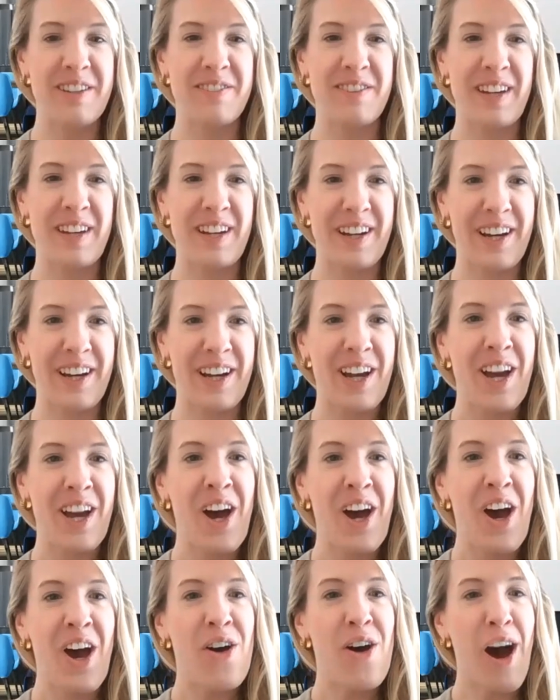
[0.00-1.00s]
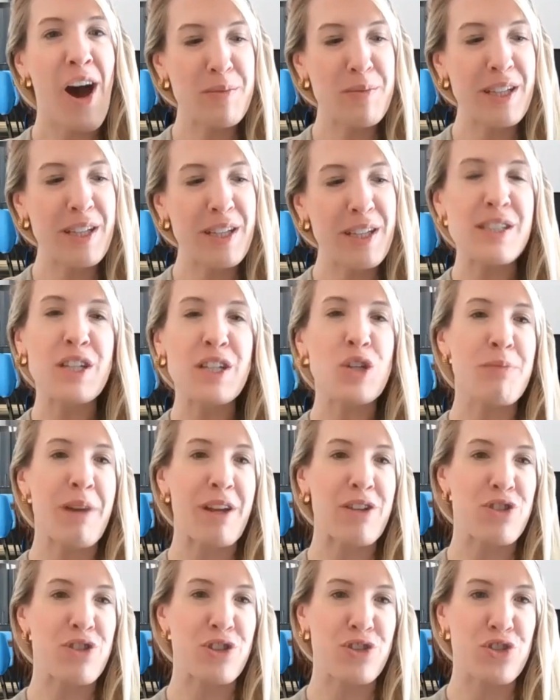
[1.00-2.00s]
very fair. Some of the things that you
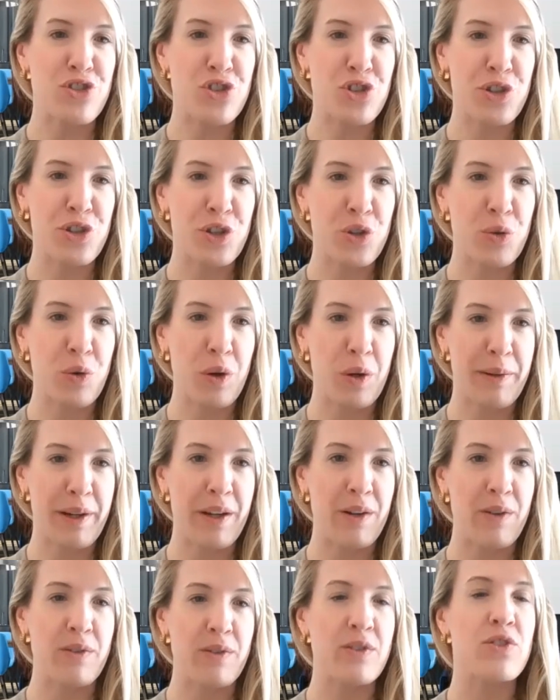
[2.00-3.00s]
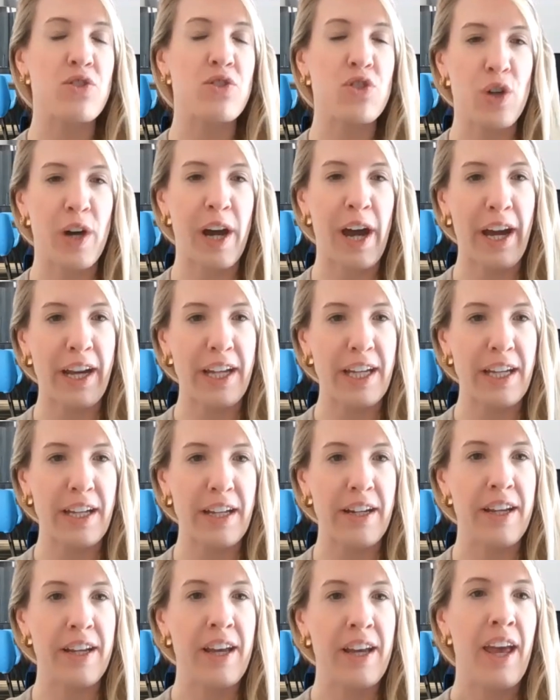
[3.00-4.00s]
mentioned too around
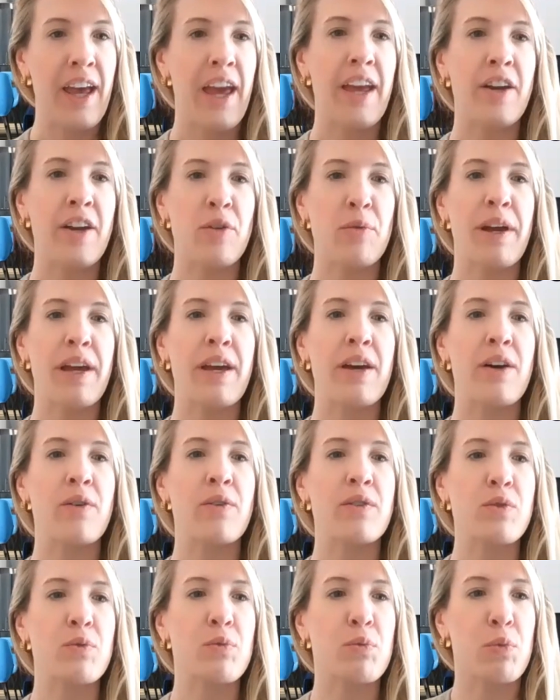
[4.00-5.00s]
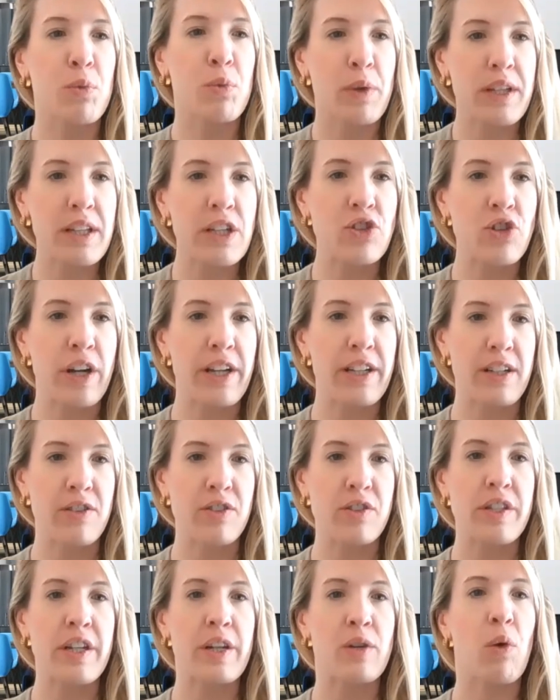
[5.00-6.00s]
tracking and around really trying to
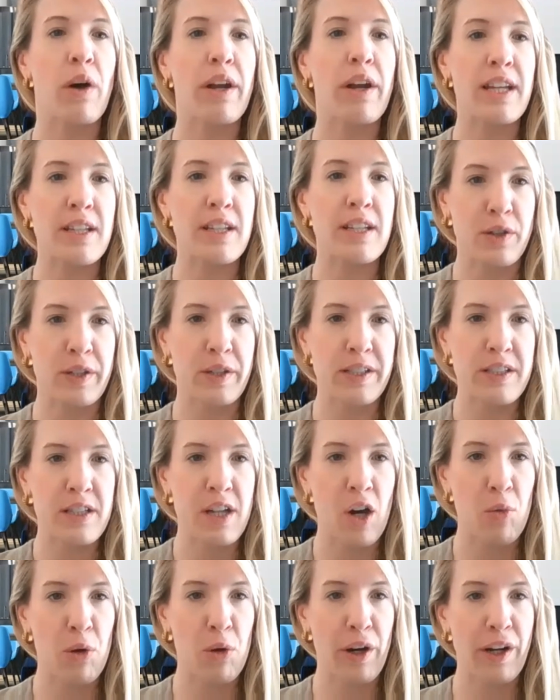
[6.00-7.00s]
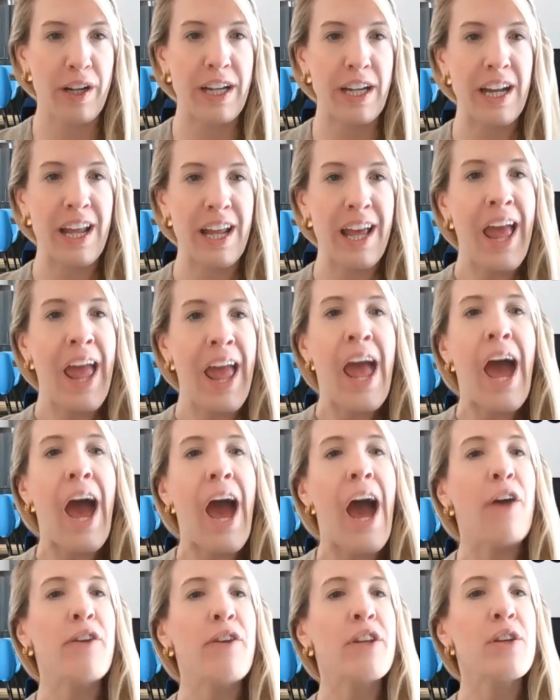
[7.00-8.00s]
understand what is or is not working.
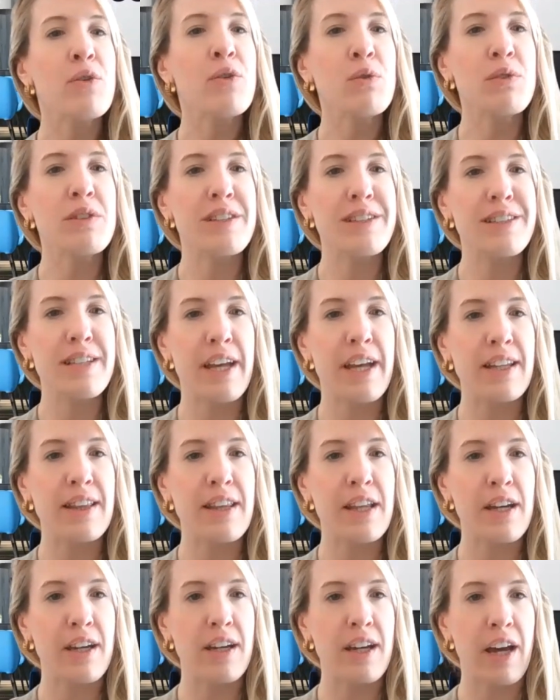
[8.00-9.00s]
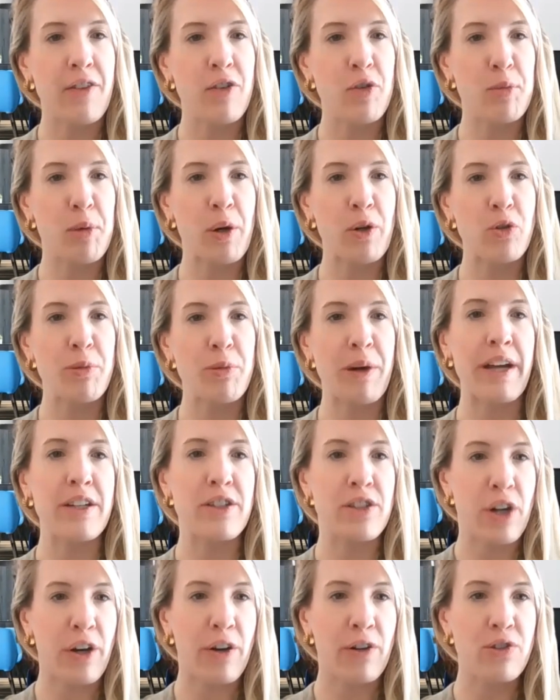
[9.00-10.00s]
How do you take the kind of approach
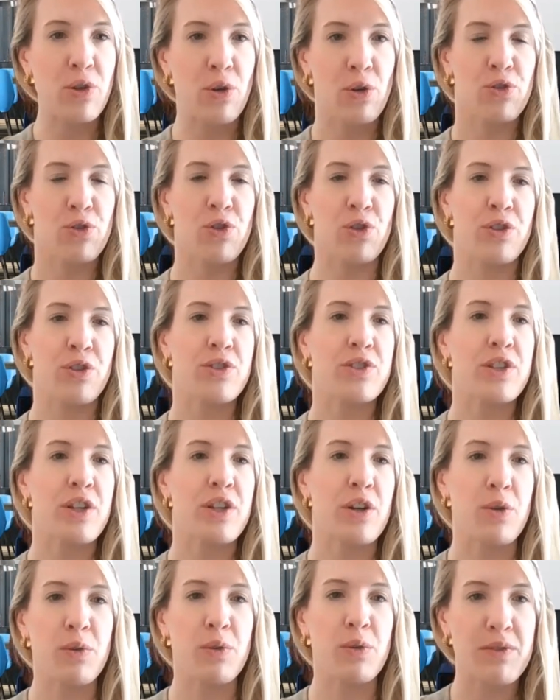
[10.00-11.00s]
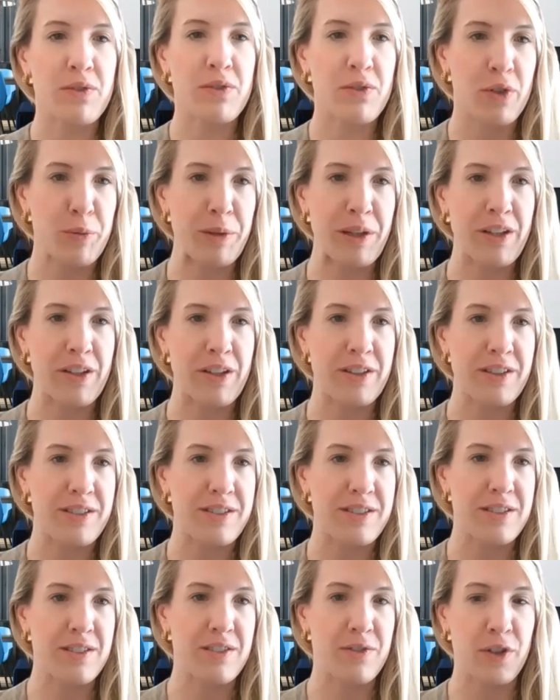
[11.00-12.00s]
behind dark social? So
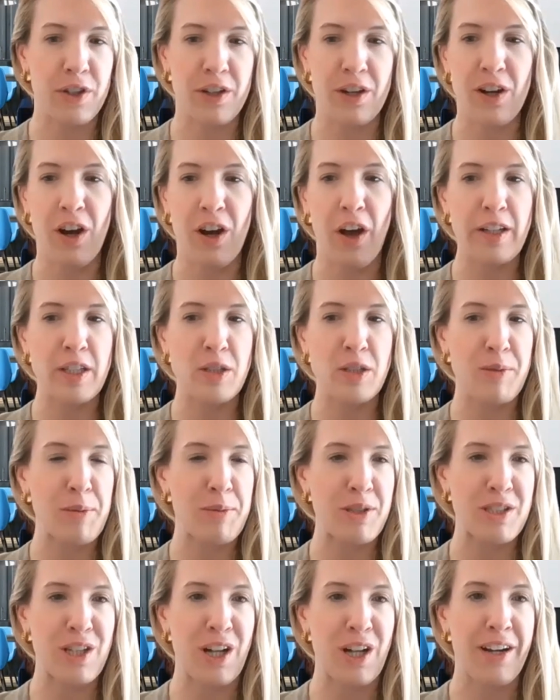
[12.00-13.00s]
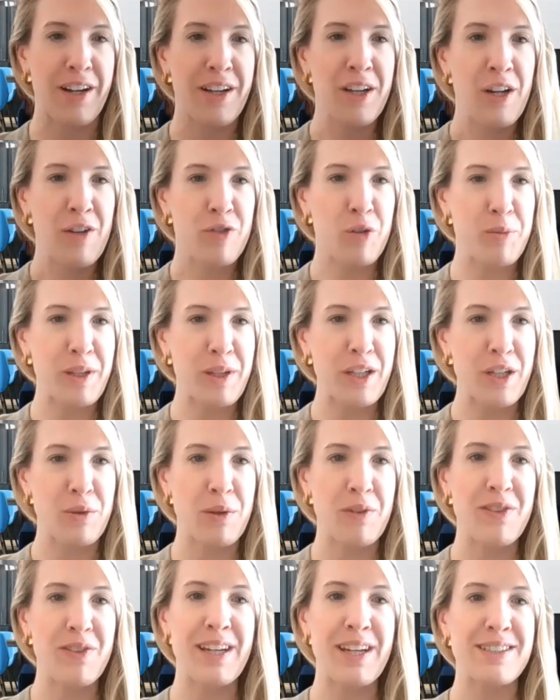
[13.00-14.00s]
for audience members not familiar
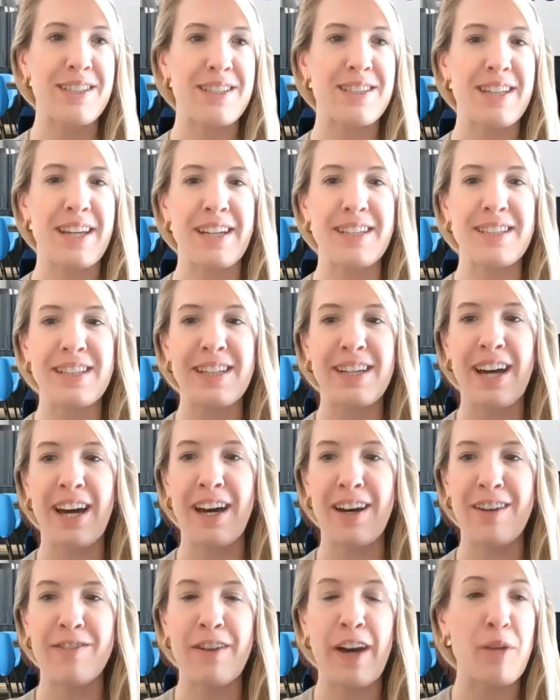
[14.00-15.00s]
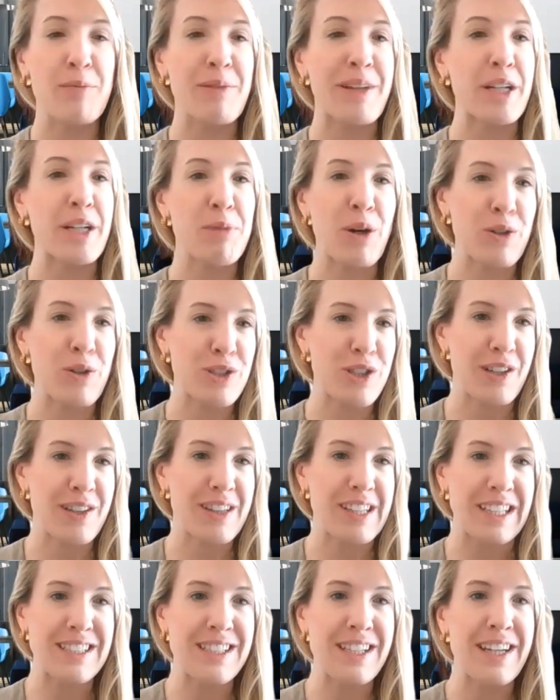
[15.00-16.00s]
with this, it's the idea of I made a post on
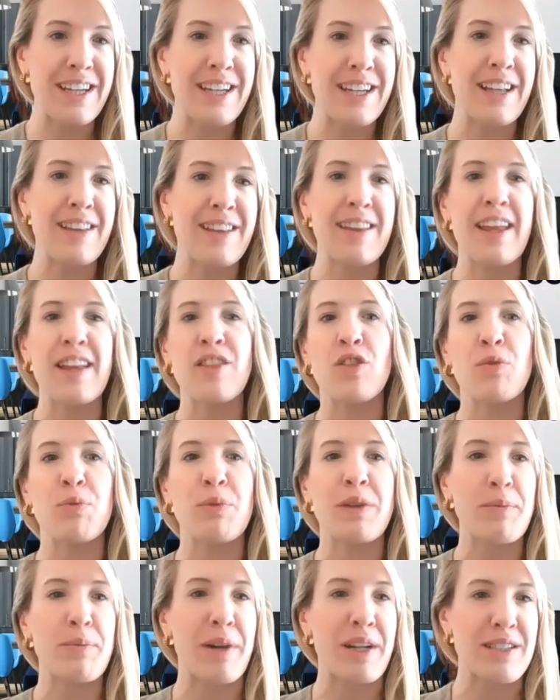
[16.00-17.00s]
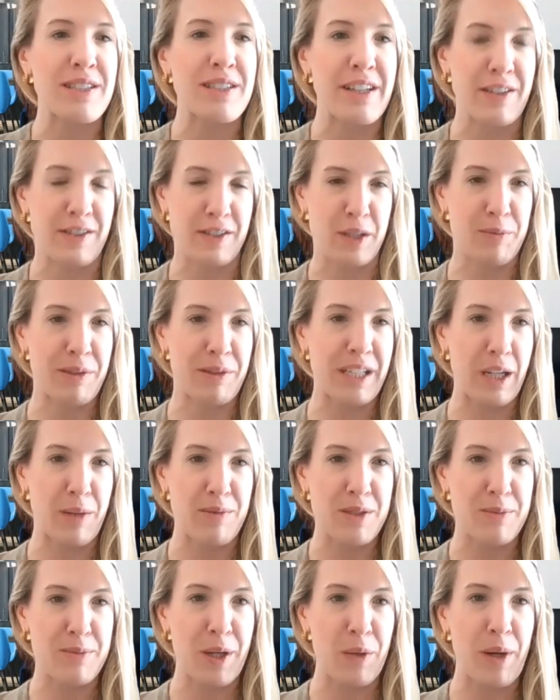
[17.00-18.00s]
LinkedIn and then 3 months later somebody
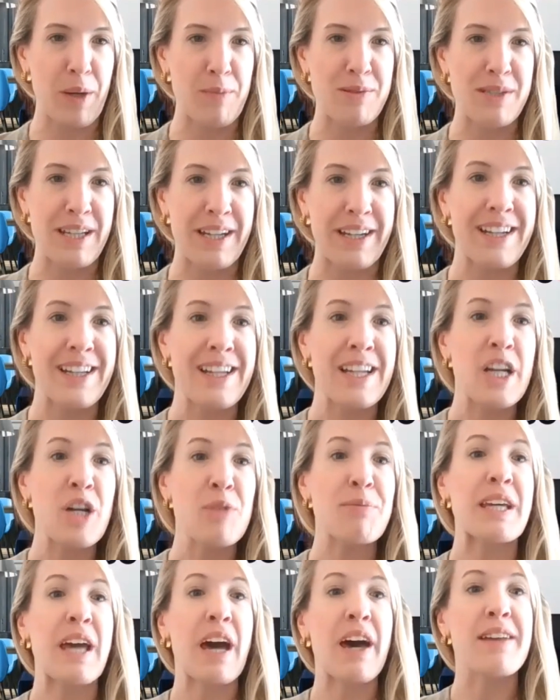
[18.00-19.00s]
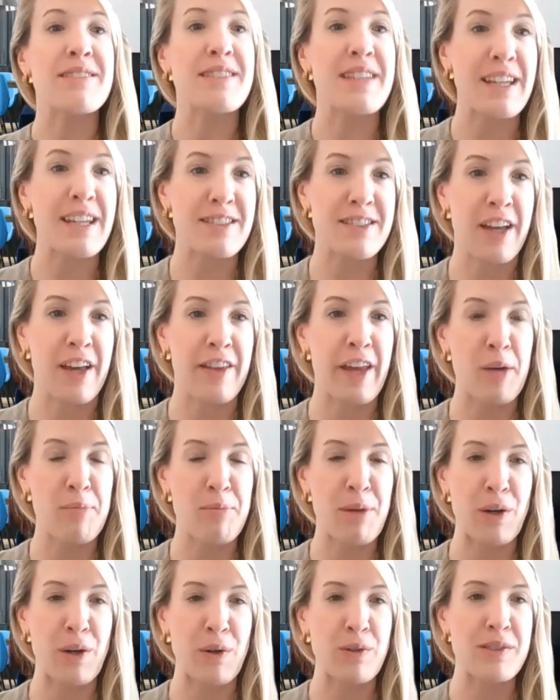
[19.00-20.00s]
comes to my website because they saw
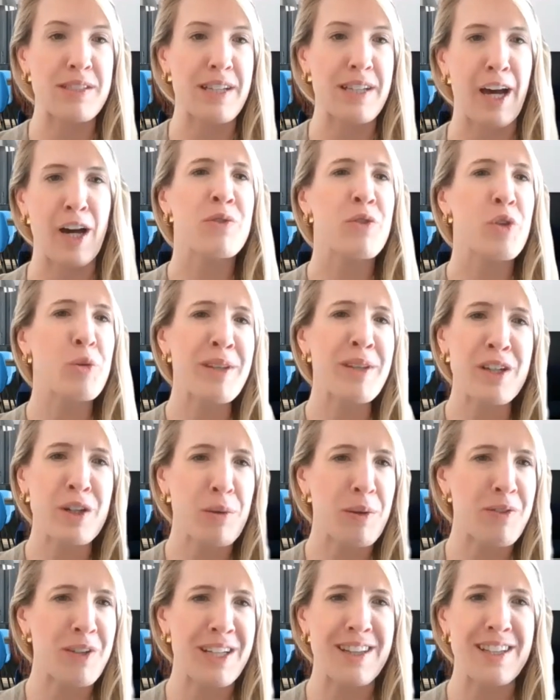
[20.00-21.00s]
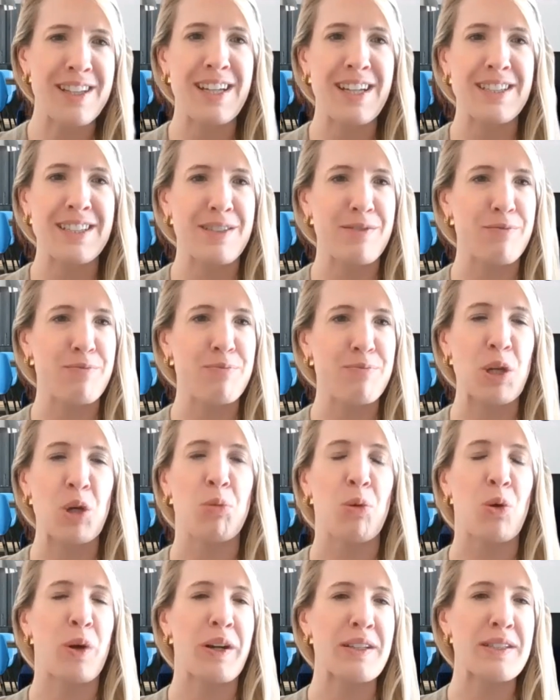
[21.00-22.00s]
that post. We're familiar with it in the days of
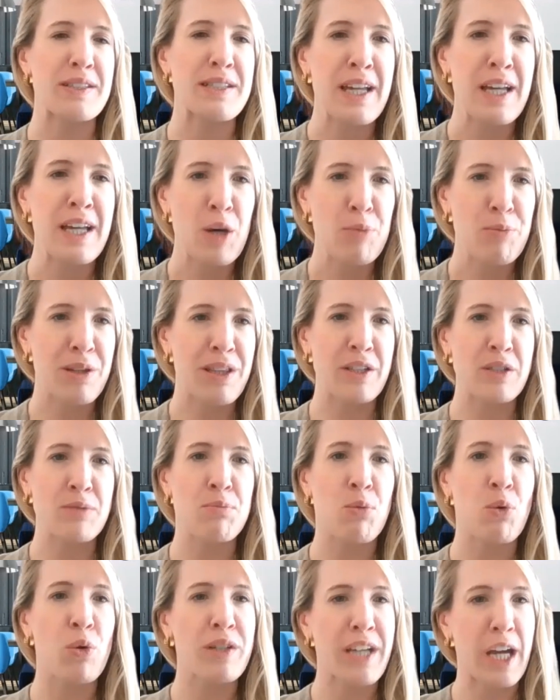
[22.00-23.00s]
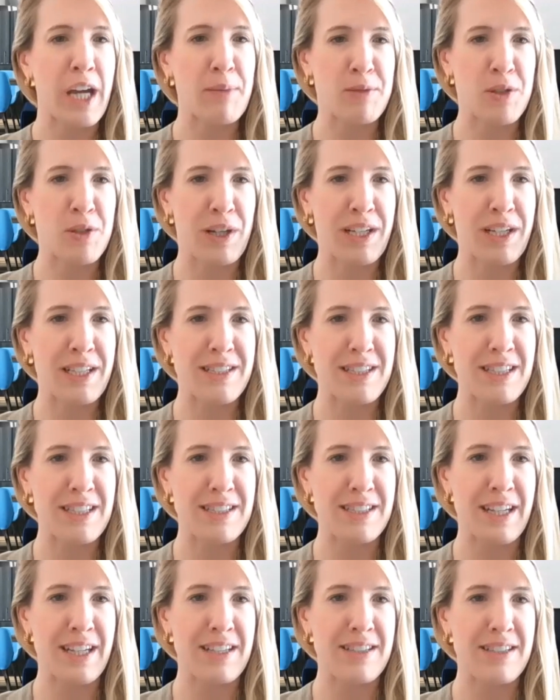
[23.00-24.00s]
billboards, but there's more types of ways
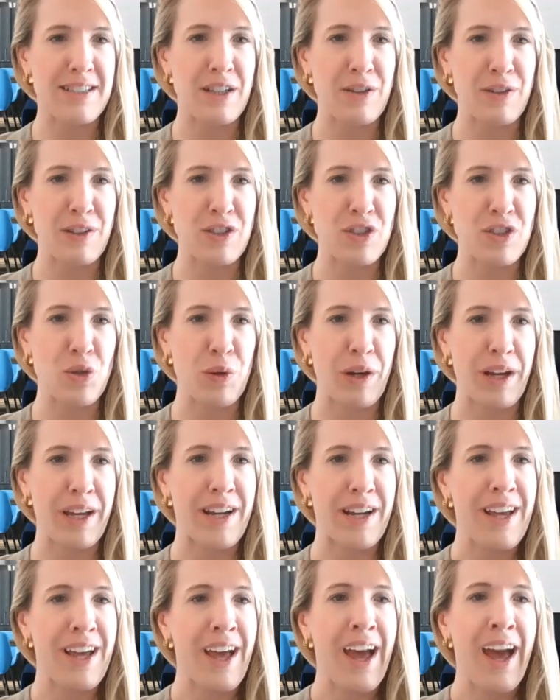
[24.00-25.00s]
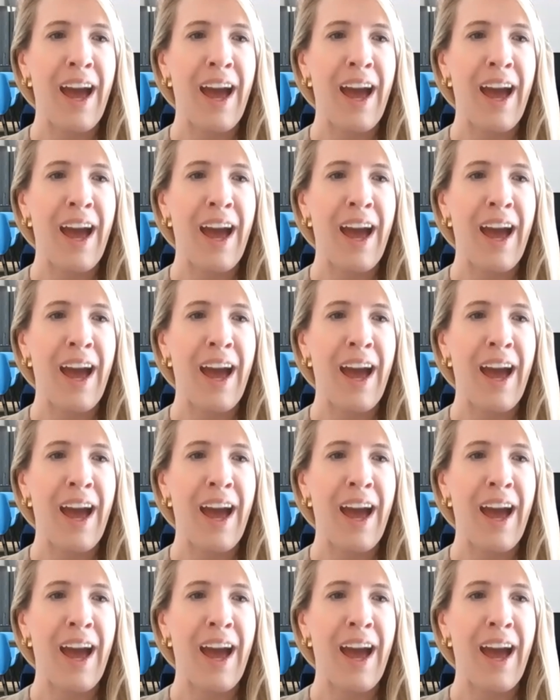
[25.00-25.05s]
these days that you can do it.